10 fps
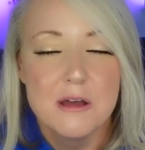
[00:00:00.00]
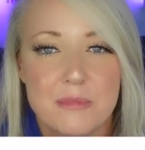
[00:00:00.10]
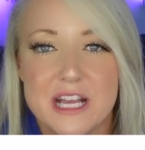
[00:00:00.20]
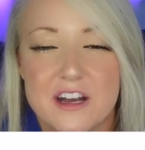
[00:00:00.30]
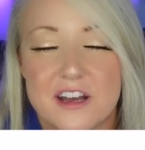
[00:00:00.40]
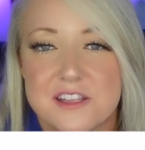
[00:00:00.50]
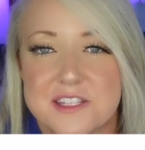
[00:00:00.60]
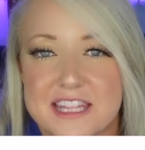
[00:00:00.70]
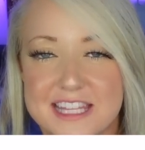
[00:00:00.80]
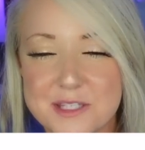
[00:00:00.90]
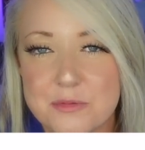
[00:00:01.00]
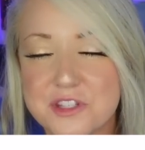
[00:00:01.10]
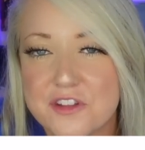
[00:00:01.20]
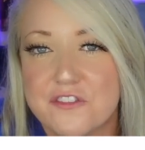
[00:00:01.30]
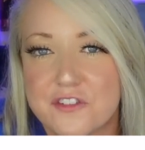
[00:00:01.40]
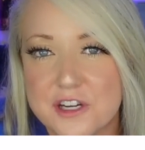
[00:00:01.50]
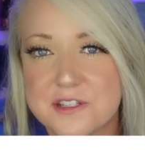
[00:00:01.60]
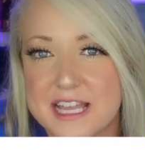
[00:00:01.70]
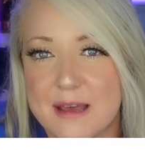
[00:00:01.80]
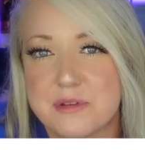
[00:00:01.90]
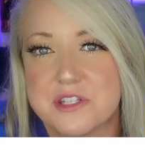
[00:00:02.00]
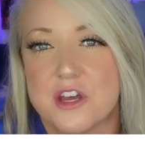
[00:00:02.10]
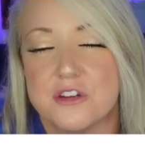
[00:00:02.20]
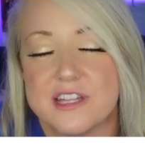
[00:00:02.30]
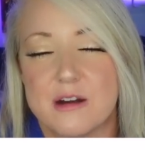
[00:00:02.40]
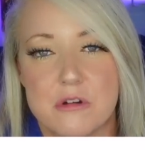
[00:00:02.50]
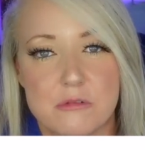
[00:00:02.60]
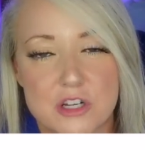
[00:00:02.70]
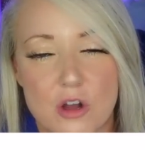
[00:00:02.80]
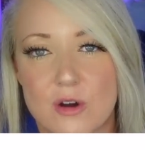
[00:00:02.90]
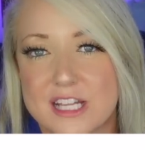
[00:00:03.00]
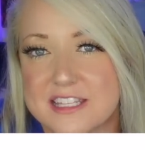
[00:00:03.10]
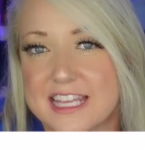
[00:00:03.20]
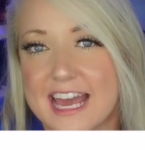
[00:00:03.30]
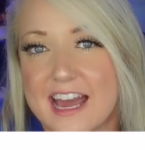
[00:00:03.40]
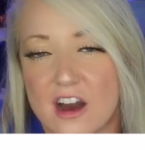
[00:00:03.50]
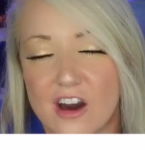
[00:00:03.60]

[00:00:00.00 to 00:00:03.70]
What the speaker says: because this was the first episode that we were going to get a